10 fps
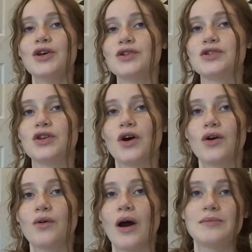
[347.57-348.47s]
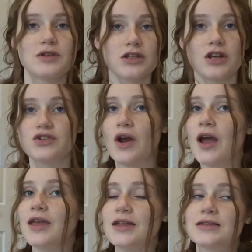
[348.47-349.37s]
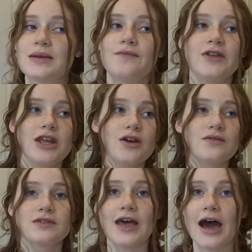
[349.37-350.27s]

so I'm just gonna try and get some videos